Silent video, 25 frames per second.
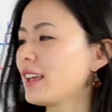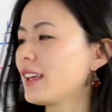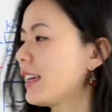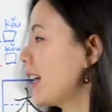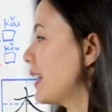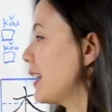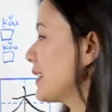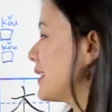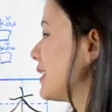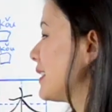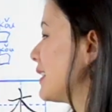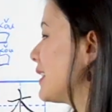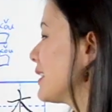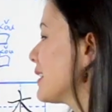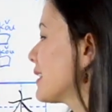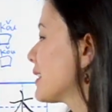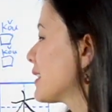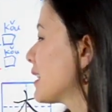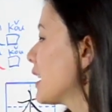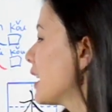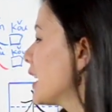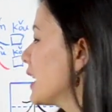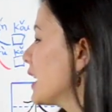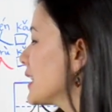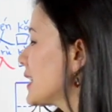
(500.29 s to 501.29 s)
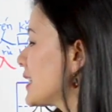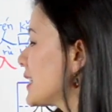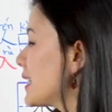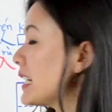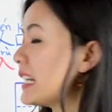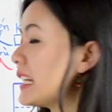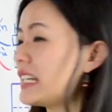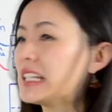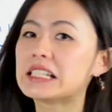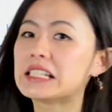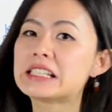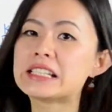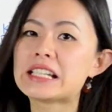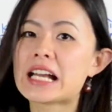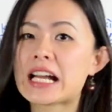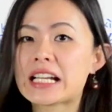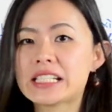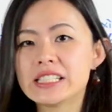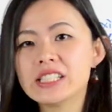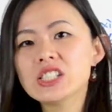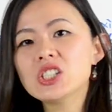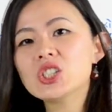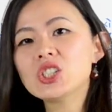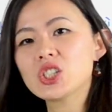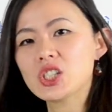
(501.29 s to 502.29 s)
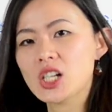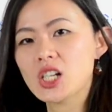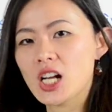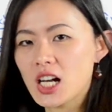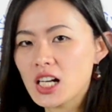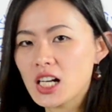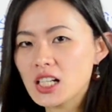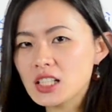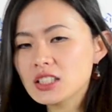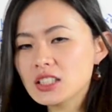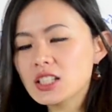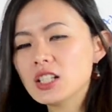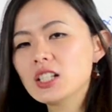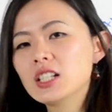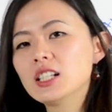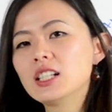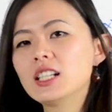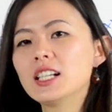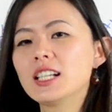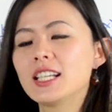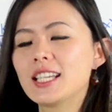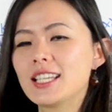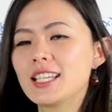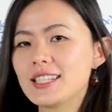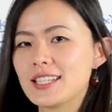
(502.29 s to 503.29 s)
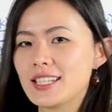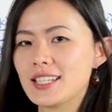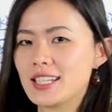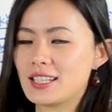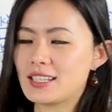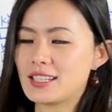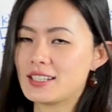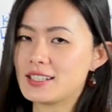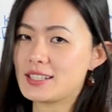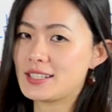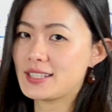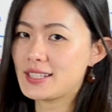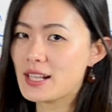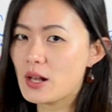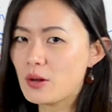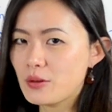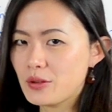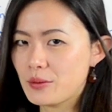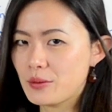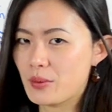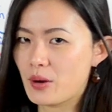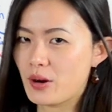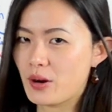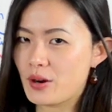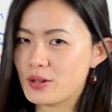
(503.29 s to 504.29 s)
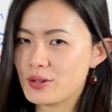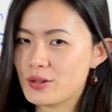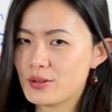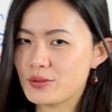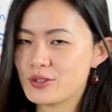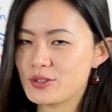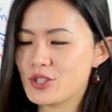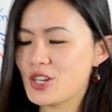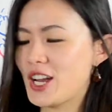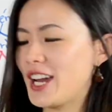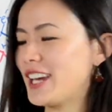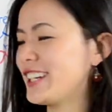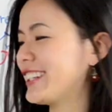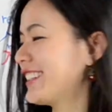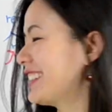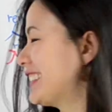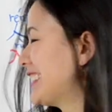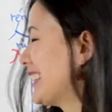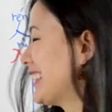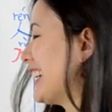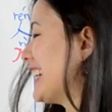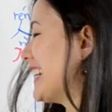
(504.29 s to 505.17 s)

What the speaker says: As in this city, Nanchang is in the south part of China.